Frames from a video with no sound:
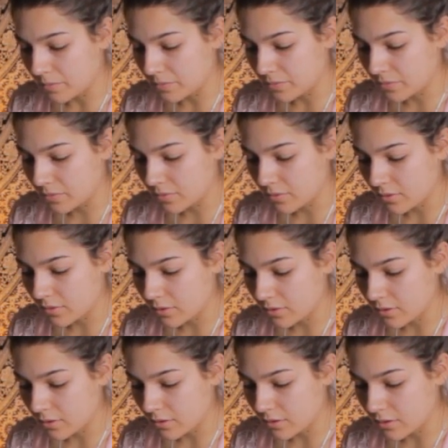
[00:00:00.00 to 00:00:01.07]

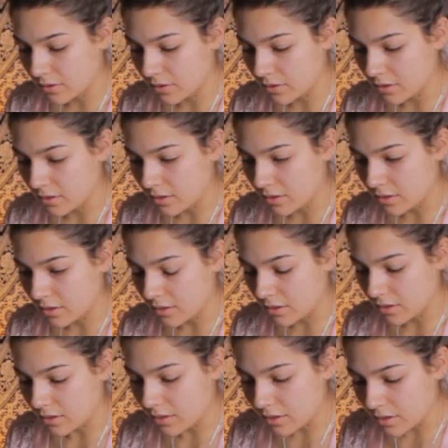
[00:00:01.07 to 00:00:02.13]

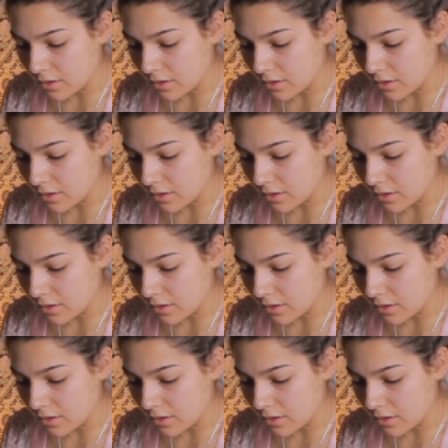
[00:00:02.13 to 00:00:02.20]
Nobody speaks.